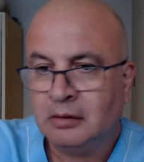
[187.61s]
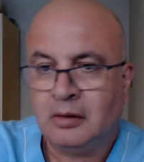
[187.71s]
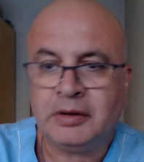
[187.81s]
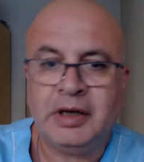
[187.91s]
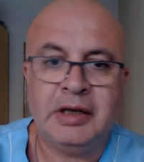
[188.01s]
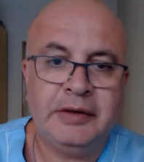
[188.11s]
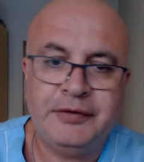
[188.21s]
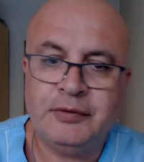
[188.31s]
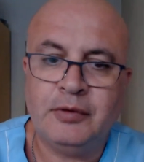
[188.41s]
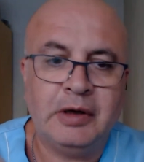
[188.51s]
Okay, if
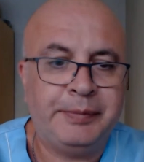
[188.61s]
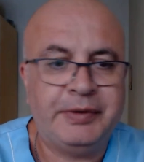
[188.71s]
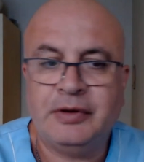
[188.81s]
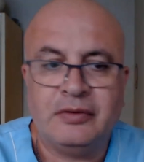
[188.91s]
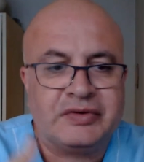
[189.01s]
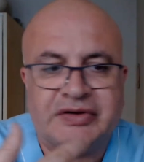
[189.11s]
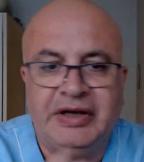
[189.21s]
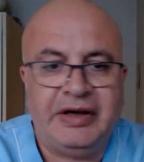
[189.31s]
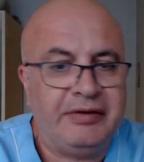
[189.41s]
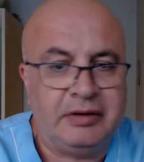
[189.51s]
you want to pronounce
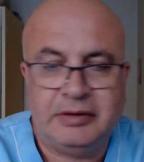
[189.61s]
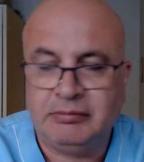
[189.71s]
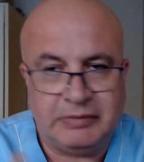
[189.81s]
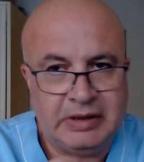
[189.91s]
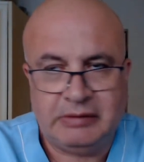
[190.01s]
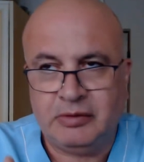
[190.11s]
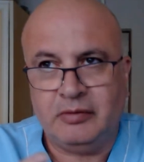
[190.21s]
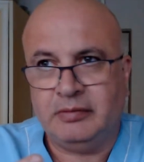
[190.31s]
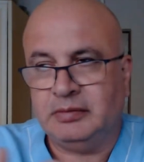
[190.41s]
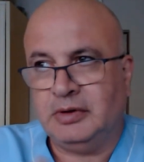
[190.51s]
sterile, no,
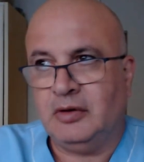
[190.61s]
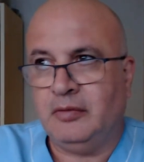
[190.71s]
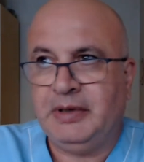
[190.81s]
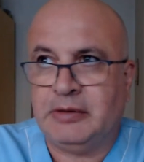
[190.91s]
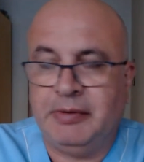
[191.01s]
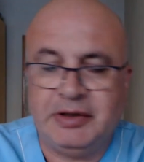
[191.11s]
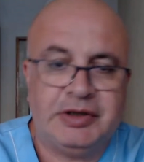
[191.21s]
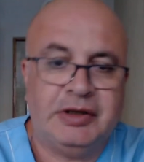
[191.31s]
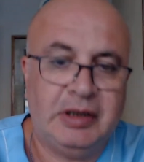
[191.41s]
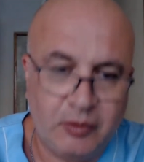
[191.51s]
no big
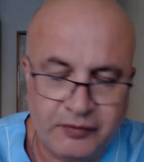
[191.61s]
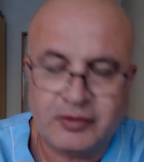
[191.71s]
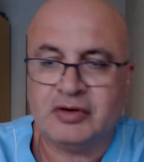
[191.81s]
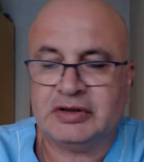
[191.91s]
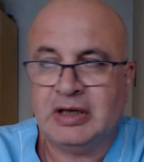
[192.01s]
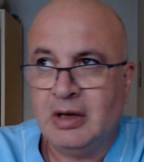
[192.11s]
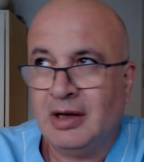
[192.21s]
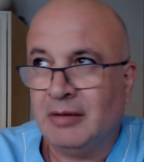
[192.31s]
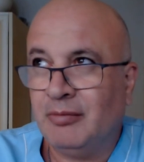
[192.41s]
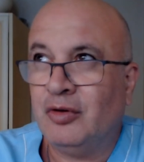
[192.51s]
question. Uh, of course,
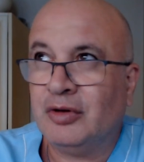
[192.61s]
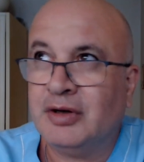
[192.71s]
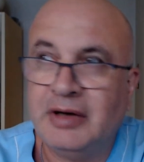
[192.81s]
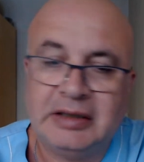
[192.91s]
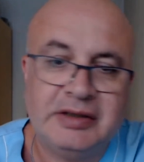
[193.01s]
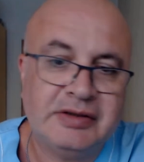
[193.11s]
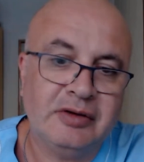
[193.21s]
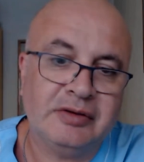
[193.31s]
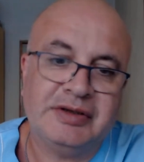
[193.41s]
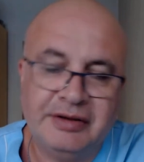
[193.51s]
more correct is
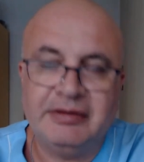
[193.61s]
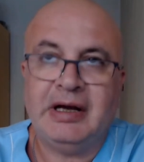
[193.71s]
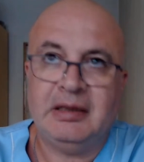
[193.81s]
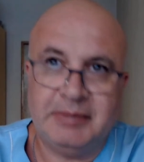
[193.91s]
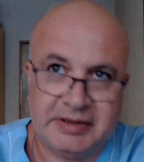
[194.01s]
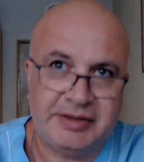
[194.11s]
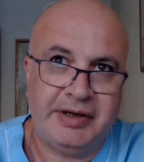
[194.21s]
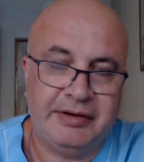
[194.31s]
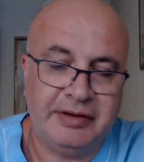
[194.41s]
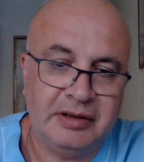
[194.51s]
not sterile, but
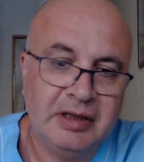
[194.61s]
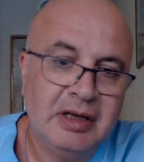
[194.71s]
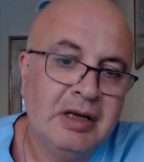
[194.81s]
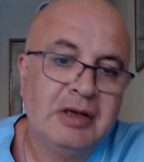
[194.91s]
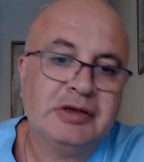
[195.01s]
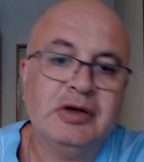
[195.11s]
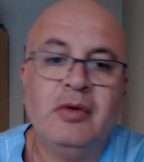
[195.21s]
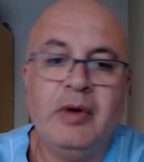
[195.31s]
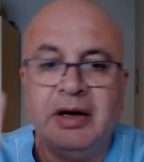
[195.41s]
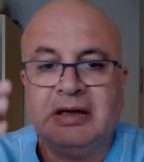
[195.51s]
sterile. So
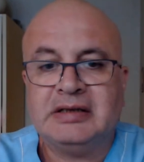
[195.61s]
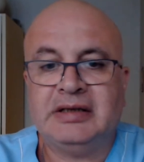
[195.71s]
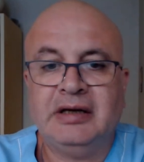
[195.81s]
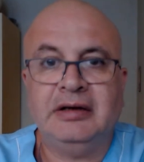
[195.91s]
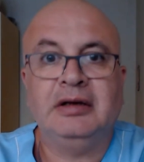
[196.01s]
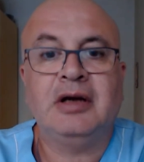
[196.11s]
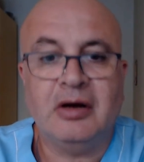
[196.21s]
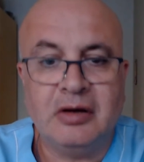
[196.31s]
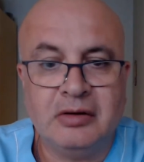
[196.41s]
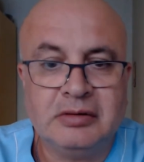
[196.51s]
wearing sterile
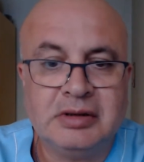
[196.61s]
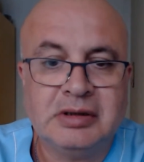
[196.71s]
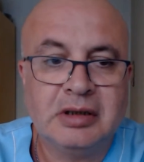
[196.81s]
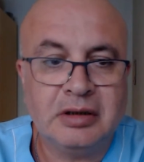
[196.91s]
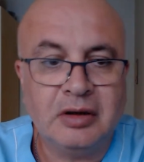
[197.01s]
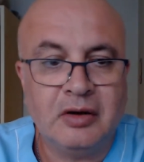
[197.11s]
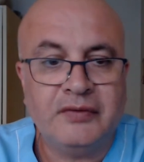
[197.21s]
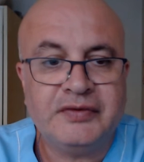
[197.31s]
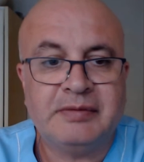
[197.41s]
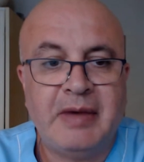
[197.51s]
gowns,
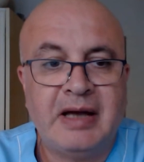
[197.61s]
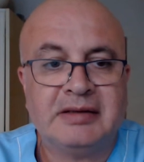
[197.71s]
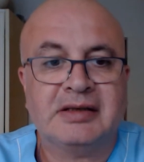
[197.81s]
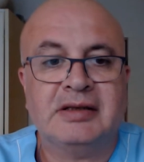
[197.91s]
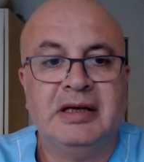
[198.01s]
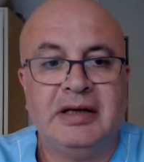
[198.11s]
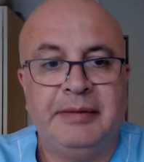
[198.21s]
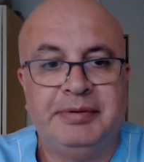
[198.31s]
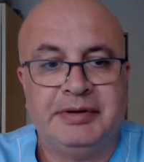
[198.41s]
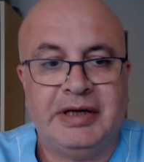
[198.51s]
gloves, masks, and eye
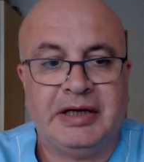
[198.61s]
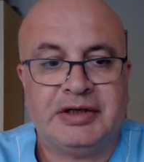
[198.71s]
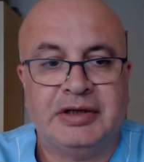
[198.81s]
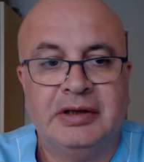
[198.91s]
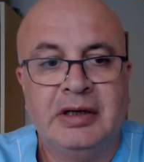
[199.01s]
protection.